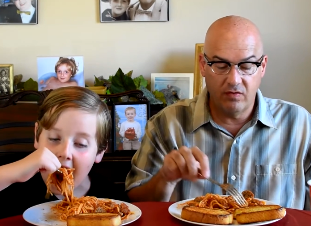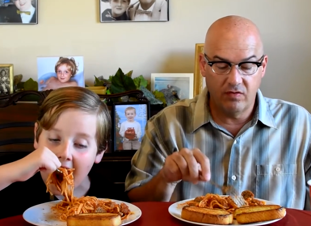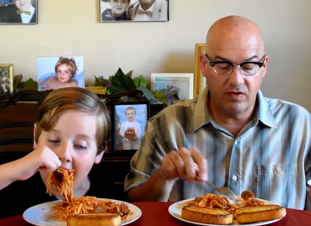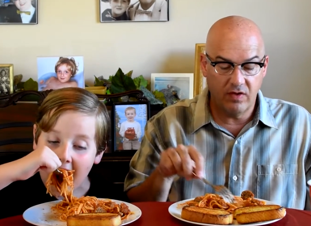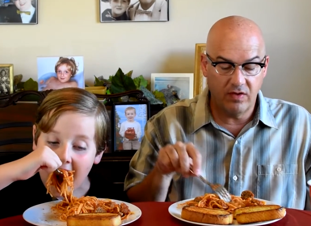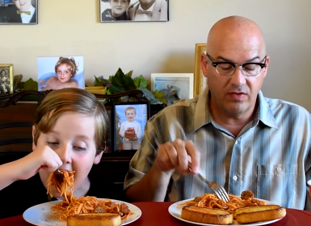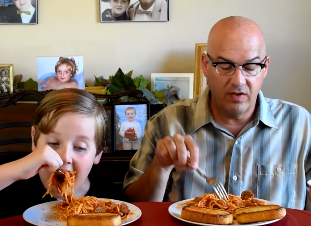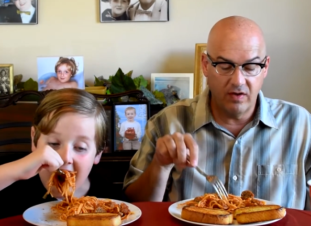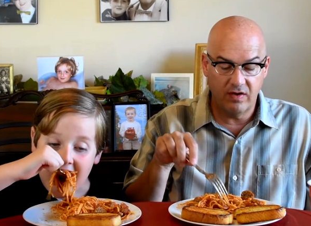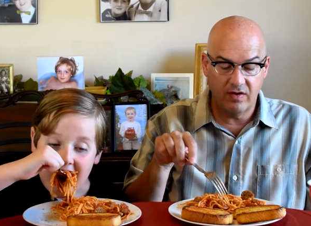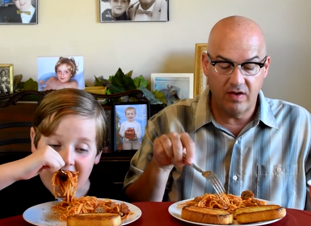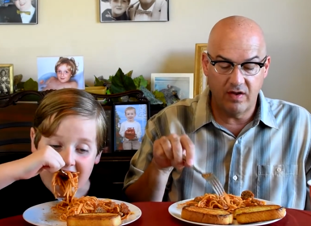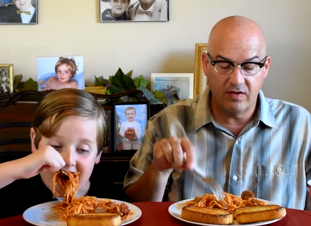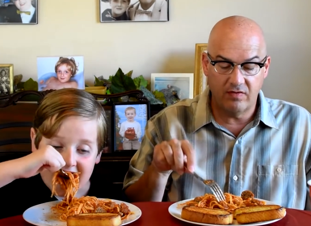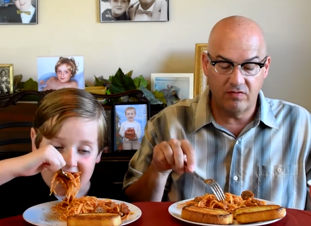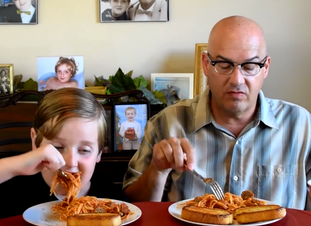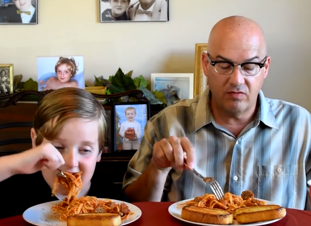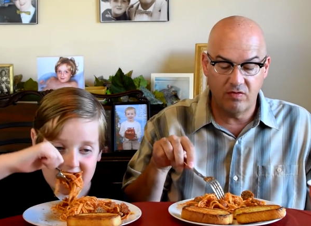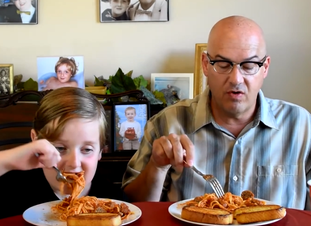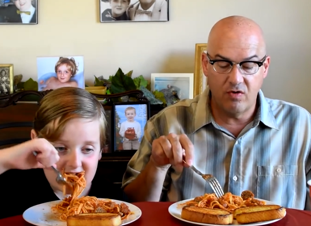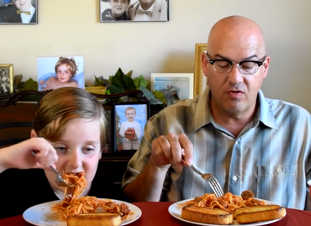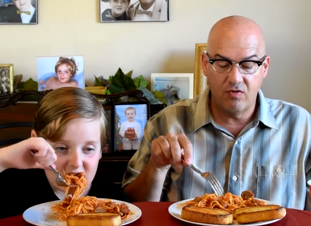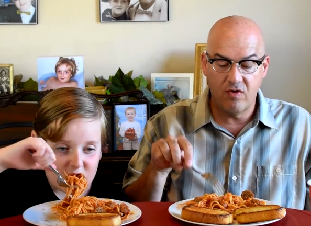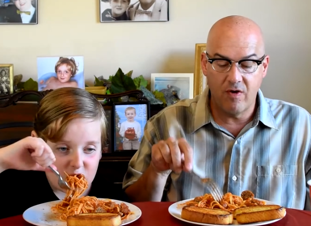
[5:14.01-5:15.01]
Speaker 1: I think that's
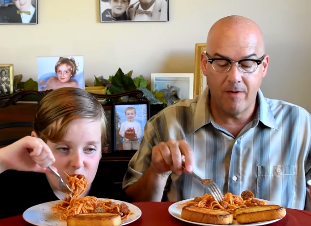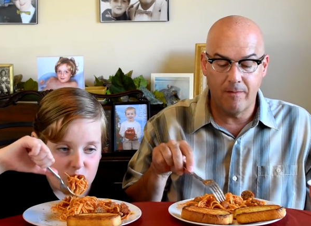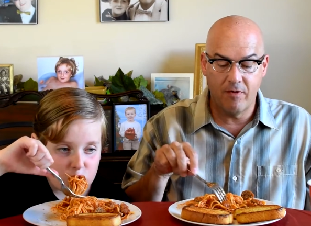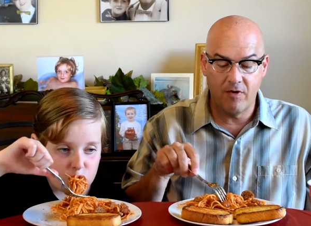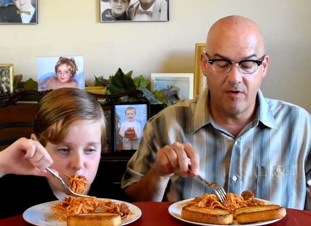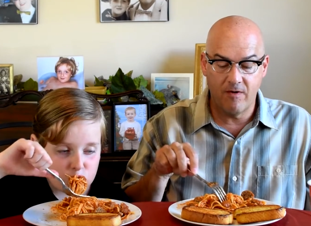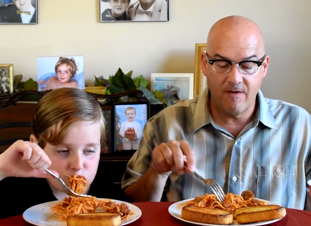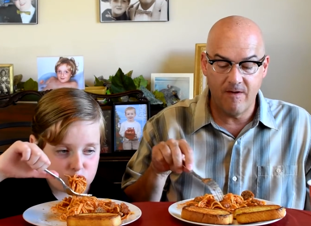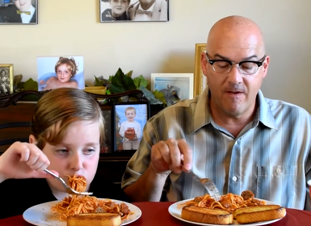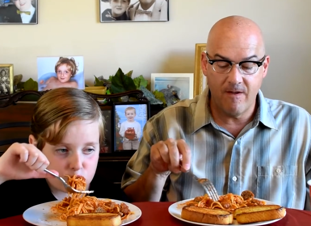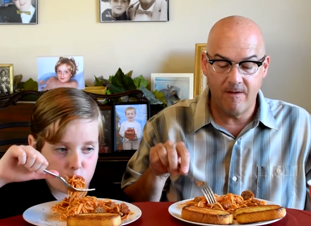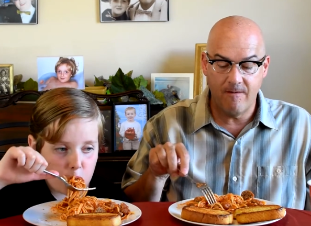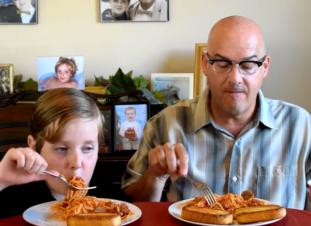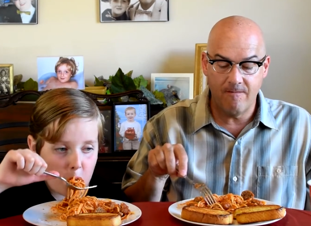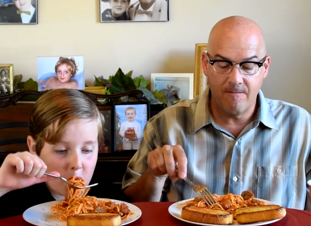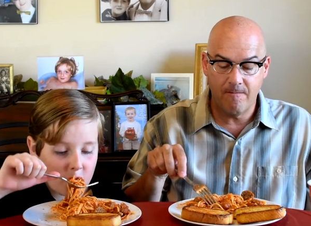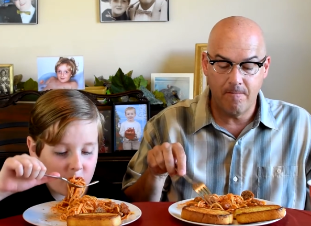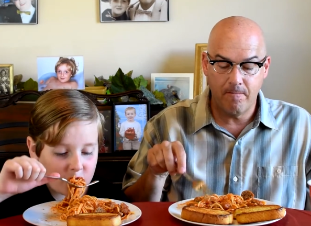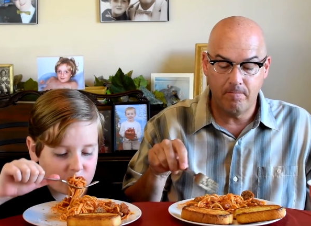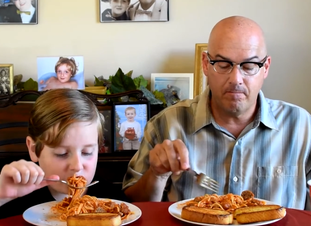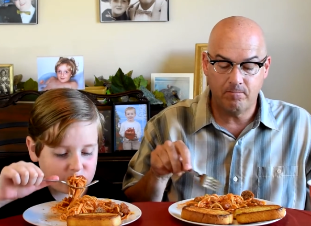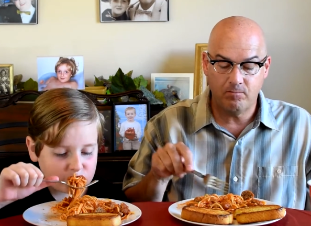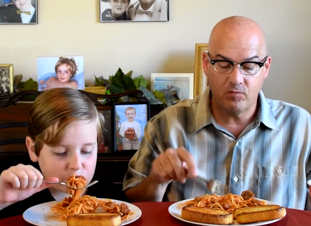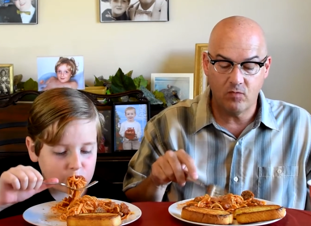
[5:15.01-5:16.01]
YouTuber enough,
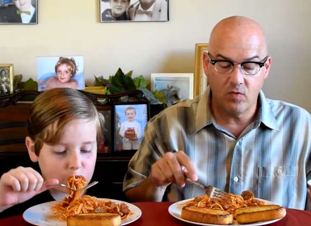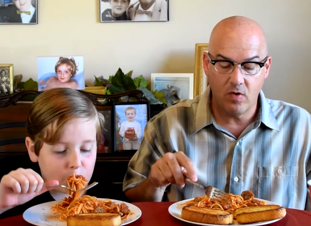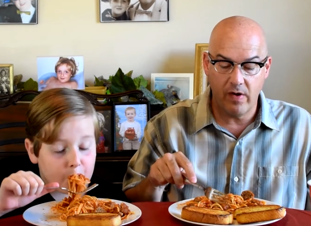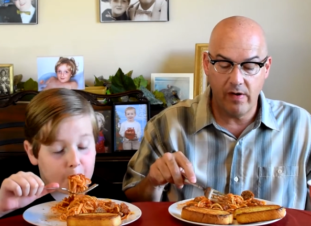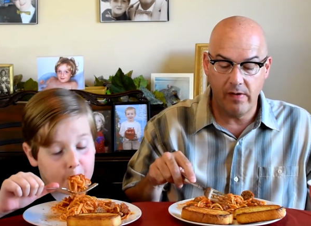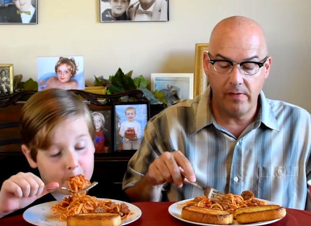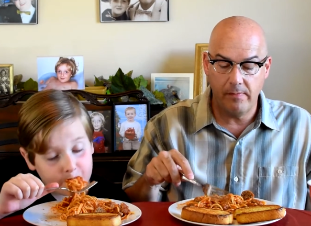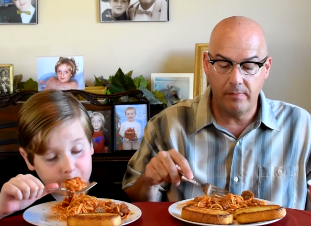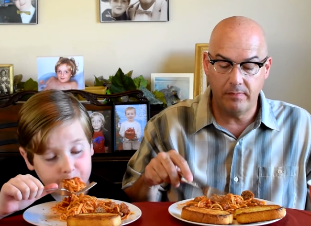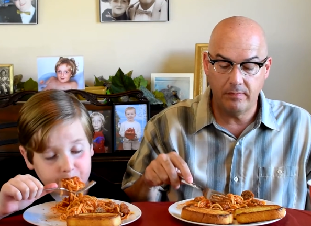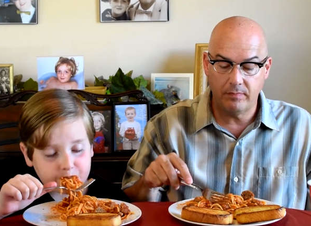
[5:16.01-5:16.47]
right?